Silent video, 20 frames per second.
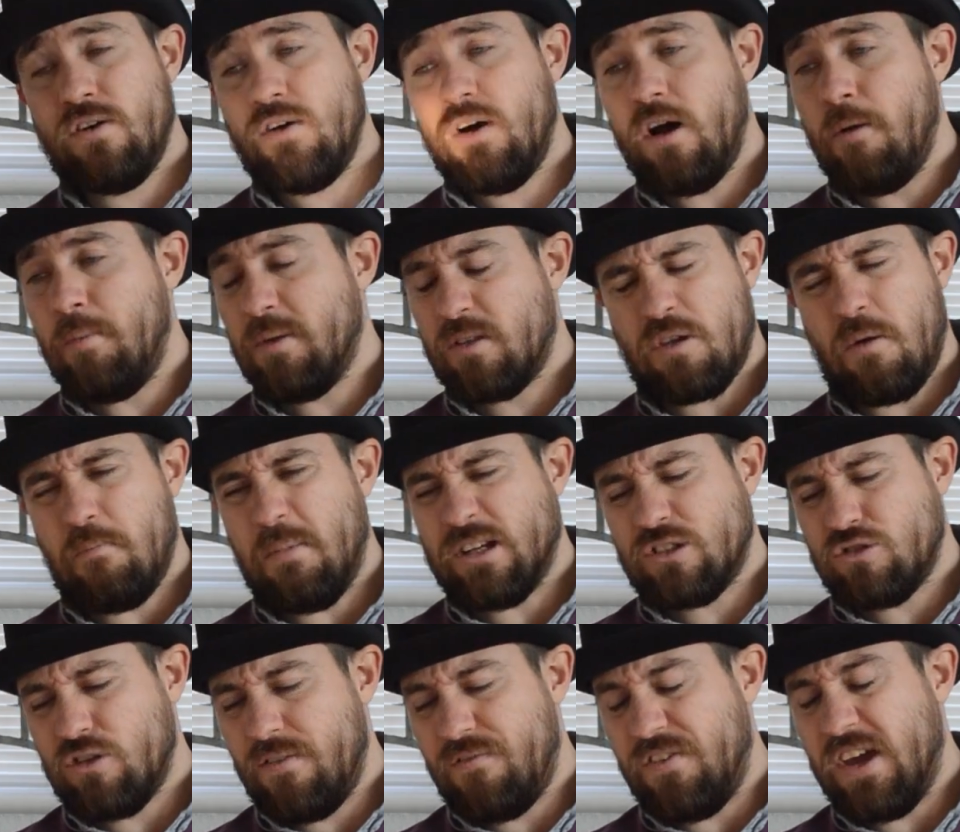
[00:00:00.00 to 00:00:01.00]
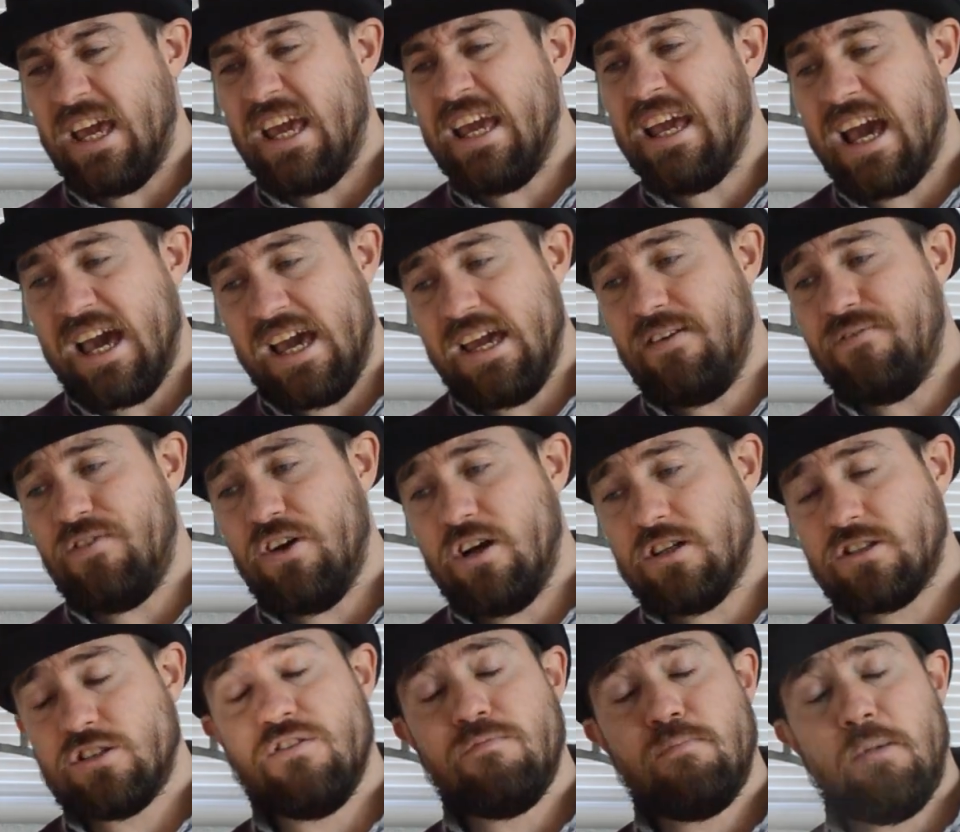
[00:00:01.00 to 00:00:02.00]
The EA
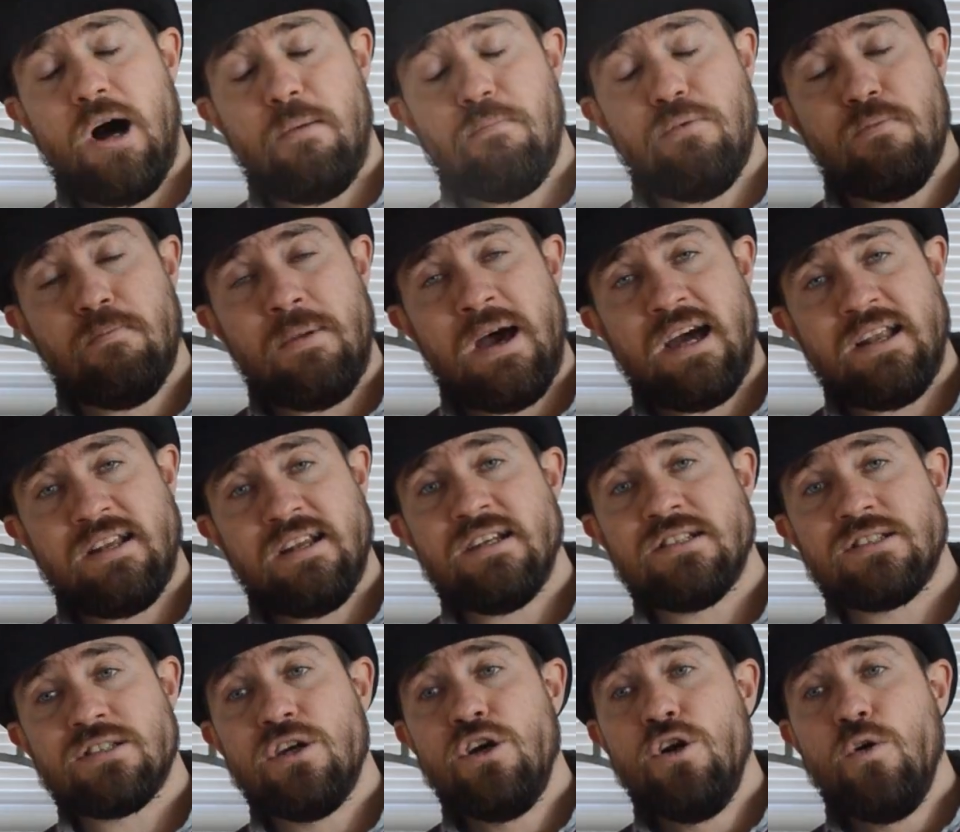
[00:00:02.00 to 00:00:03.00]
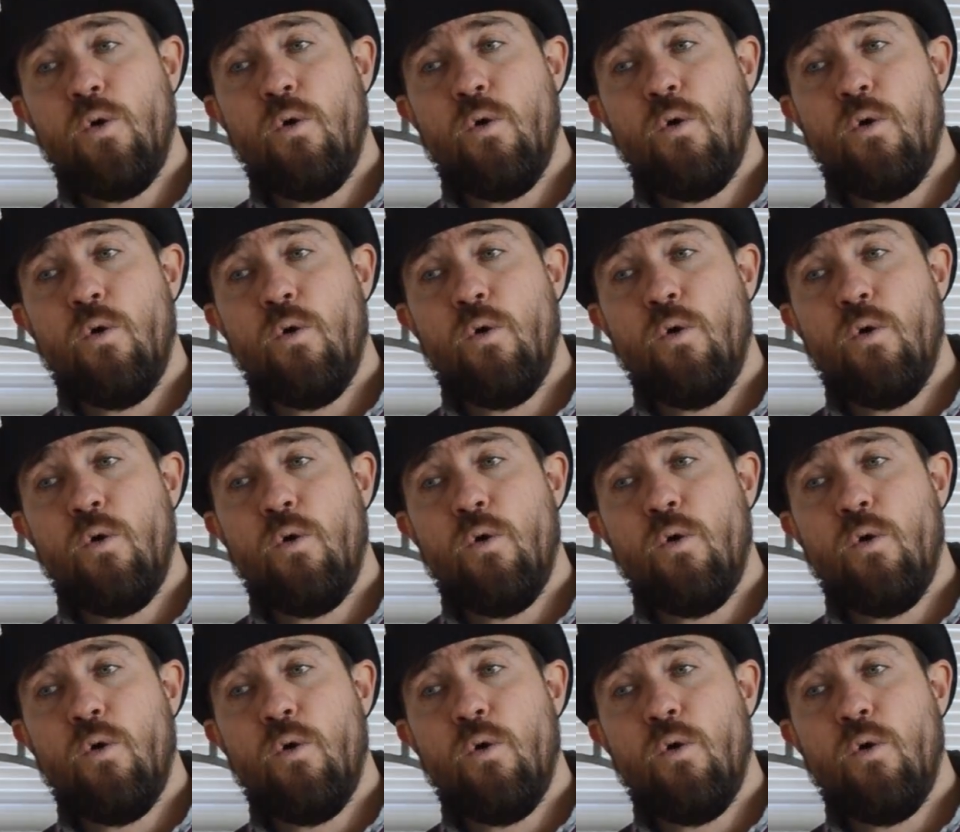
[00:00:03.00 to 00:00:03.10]
version of Marble Madness.